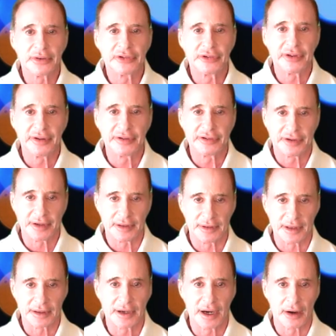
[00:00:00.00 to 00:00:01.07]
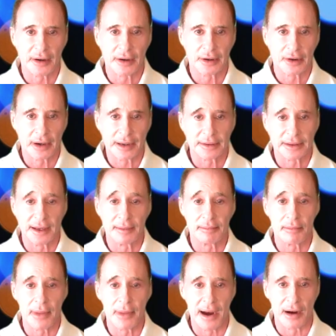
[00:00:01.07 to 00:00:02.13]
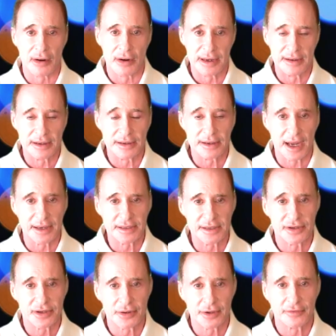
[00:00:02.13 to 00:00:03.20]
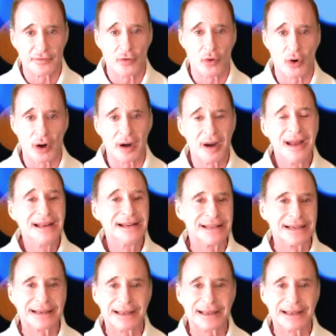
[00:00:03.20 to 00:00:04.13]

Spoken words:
insisted that Cary Grant get married in 1934 to